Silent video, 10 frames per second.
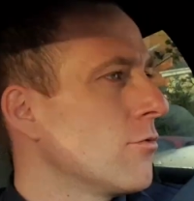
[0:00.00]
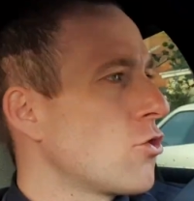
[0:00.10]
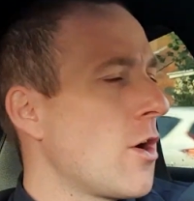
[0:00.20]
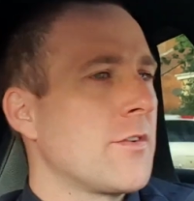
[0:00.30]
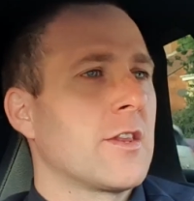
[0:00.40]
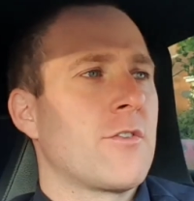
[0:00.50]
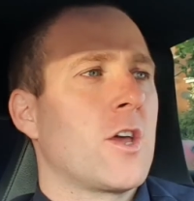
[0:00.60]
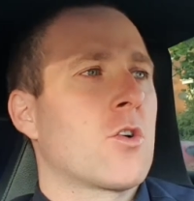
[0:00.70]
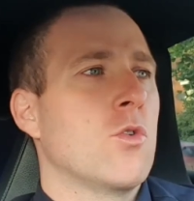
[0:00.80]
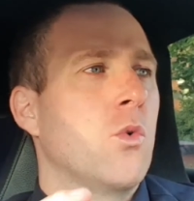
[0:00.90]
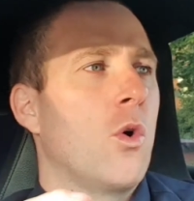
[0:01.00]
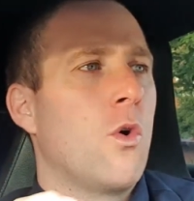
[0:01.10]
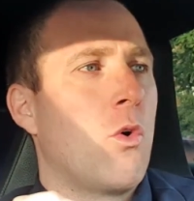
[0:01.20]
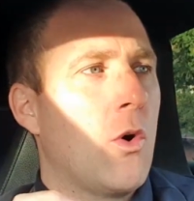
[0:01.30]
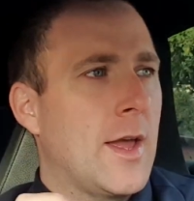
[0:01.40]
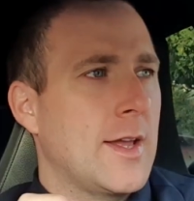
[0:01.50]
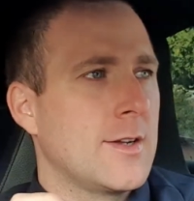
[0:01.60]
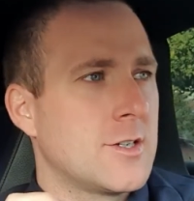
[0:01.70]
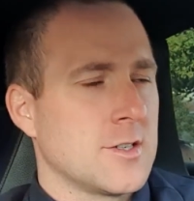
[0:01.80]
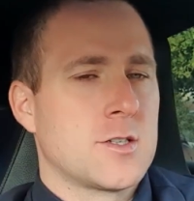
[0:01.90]
driving the vehicle or
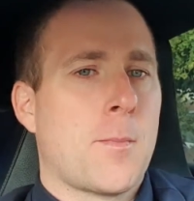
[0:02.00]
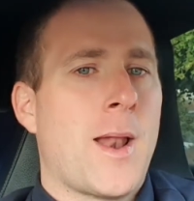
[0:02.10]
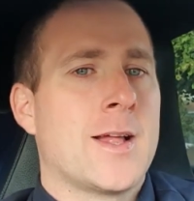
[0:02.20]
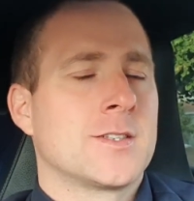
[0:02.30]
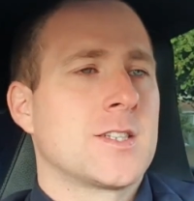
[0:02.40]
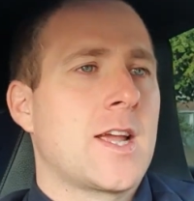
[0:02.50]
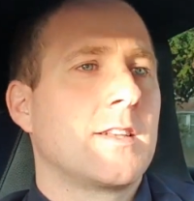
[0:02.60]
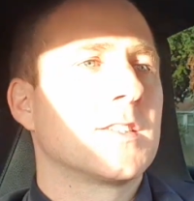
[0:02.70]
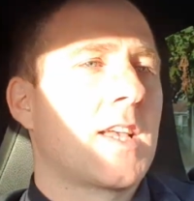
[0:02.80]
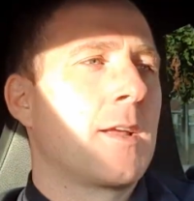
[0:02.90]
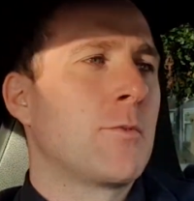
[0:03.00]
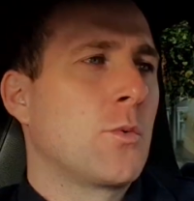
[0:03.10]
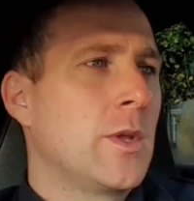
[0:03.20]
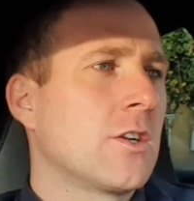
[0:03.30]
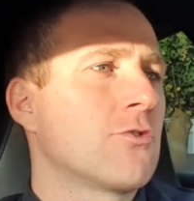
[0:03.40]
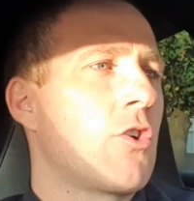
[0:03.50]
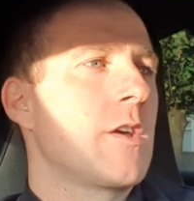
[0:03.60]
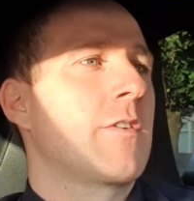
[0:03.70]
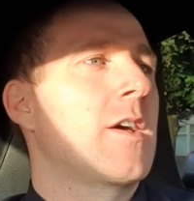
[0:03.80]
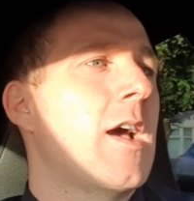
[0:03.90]
does the plan stay the same that we can
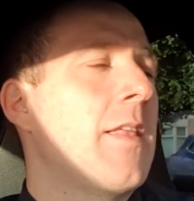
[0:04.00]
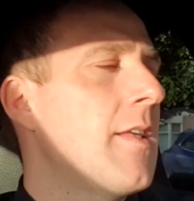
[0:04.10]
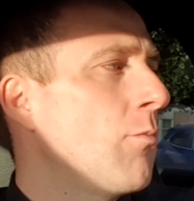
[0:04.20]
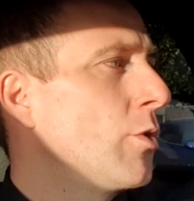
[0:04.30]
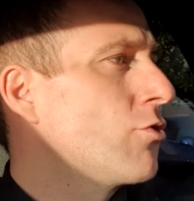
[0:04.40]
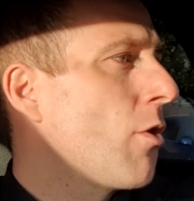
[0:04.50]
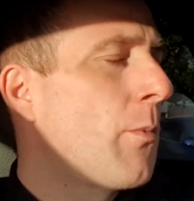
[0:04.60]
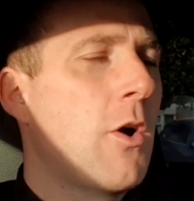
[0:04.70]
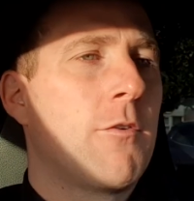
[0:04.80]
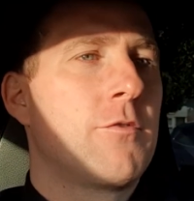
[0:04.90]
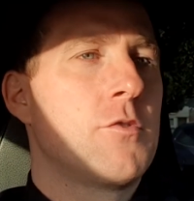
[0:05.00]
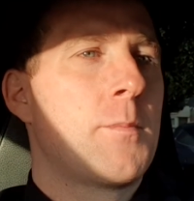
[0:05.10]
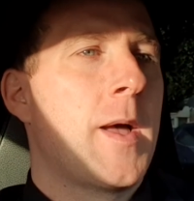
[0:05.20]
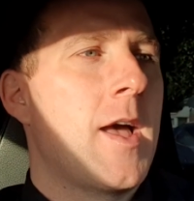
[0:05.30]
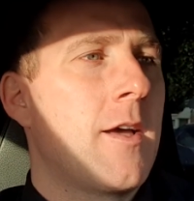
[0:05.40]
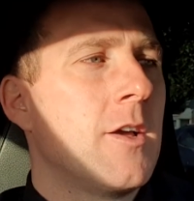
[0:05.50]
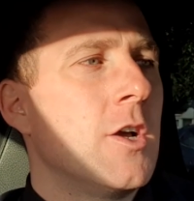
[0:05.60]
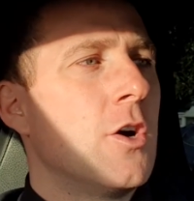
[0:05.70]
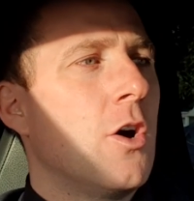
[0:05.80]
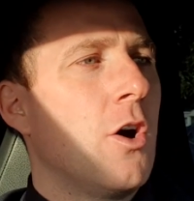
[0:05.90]
drive it and then we drop it off for repair
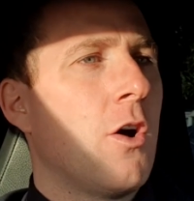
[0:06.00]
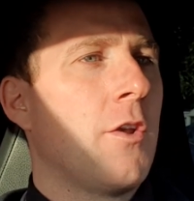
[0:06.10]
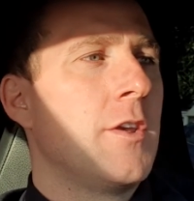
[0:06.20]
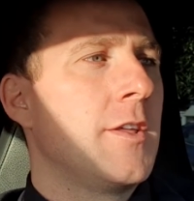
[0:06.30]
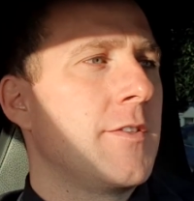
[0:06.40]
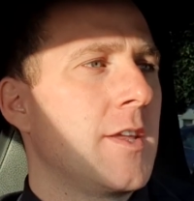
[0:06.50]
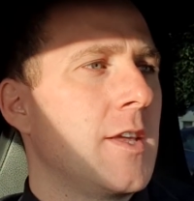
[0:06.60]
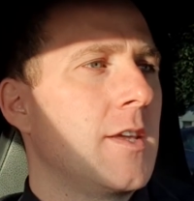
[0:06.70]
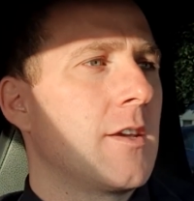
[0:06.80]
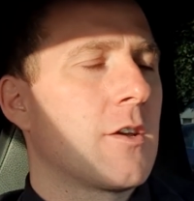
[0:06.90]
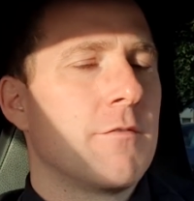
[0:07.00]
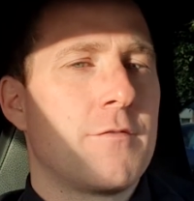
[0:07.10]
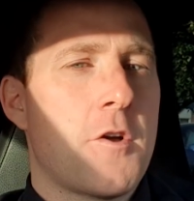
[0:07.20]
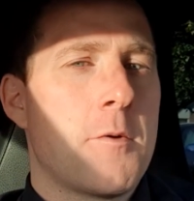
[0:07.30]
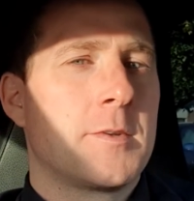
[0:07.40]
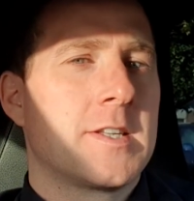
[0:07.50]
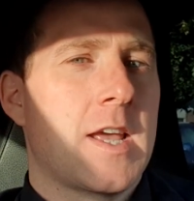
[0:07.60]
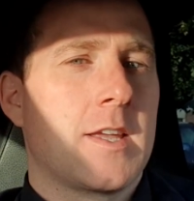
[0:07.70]
on the confirmed